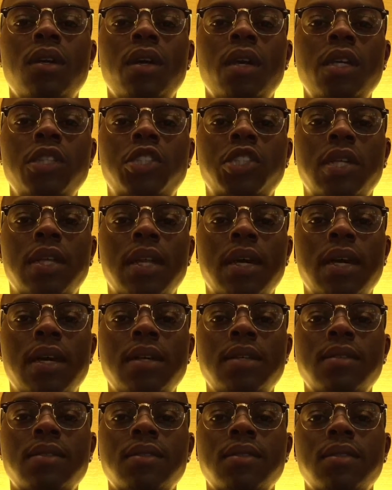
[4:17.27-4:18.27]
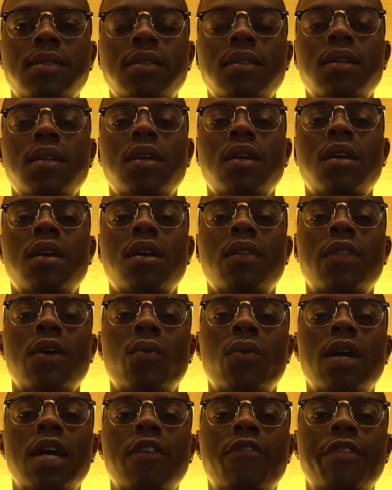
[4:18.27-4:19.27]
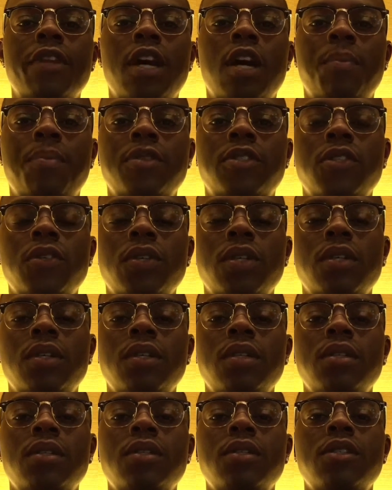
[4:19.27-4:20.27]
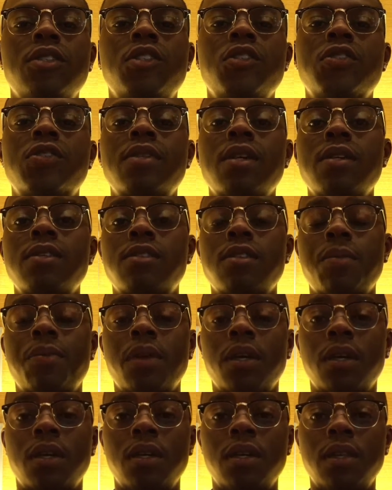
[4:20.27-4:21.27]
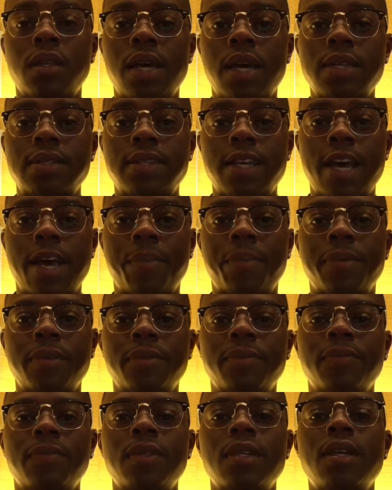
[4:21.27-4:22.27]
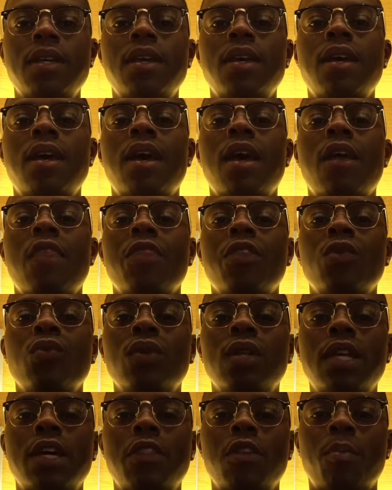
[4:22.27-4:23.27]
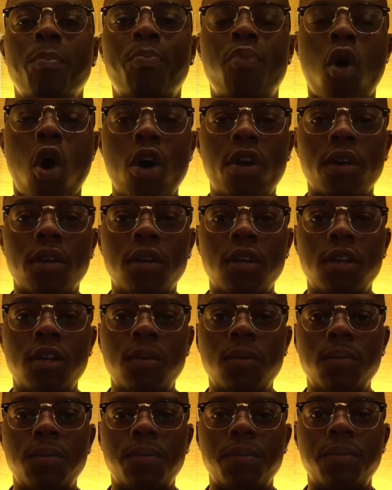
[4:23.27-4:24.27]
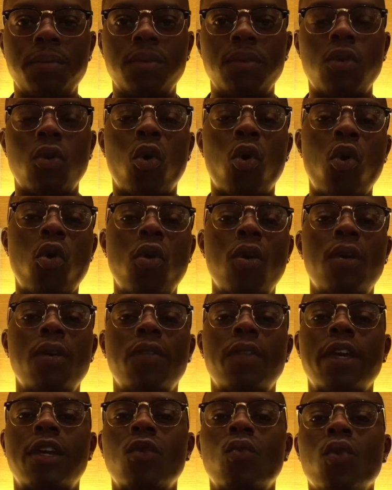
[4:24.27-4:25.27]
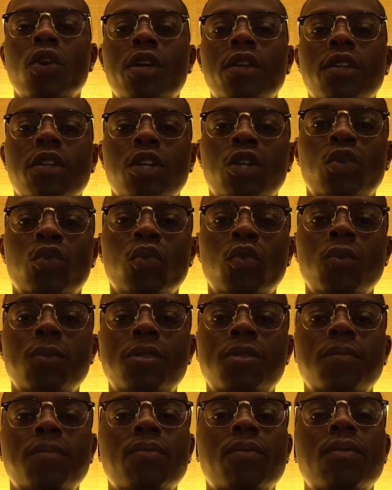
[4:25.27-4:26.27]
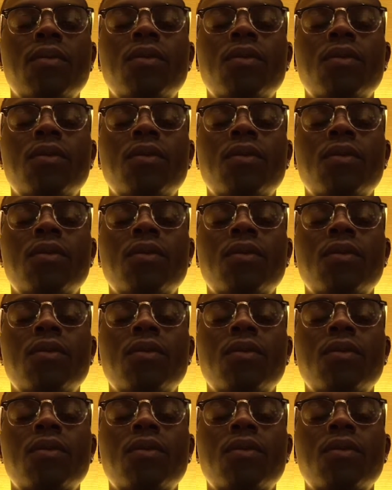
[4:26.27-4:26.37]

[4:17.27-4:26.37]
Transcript: Each class, they will have an opportunity to say something good that has happened. You will let them partner up, or they can work in their groups,